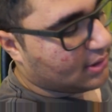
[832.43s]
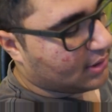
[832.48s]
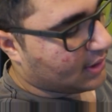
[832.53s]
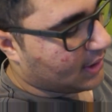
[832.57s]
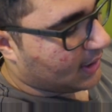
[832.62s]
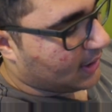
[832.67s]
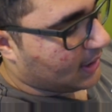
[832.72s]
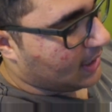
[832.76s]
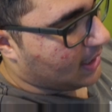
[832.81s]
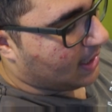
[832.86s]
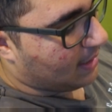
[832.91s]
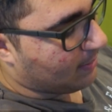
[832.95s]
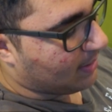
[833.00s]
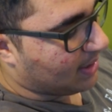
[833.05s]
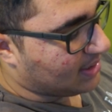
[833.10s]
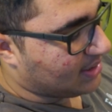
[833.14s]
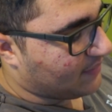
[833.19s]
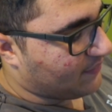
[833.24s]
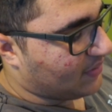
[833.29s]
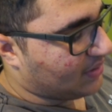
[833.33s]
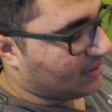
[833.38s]
Okay, I'm
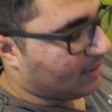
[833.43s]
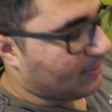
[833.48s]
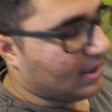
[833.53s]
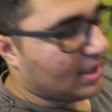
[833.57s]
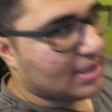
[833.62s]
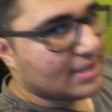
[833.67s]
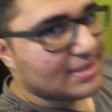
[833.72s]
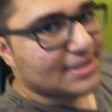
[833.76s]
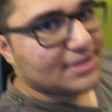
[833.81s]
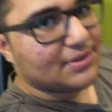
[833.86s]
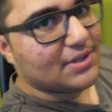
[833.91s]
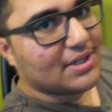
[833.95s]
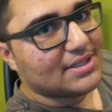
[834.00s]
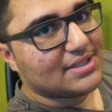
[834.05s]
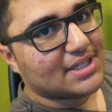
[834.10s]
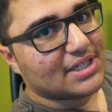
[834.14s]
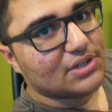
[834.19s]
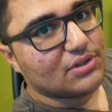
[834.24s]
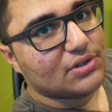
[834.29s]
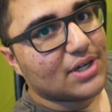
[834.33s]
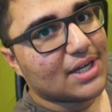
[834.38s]
gonna give you a little bit of history and
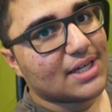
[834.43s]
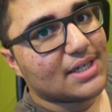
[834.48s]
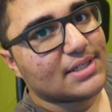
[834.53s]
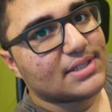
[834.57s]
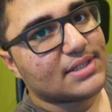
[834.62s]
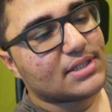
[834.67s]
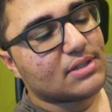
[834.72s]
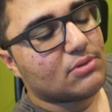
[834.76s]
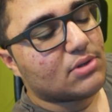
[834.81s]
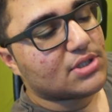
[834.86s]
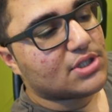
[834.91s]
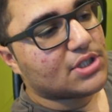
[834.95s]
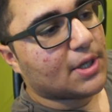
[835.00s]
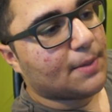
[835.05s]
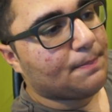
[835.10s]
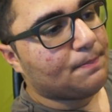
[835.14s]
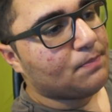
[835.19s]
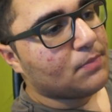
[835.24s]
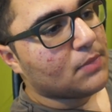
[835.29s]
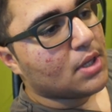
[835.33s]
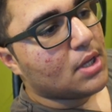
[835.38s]
tell you guys what's
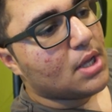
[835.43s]
up.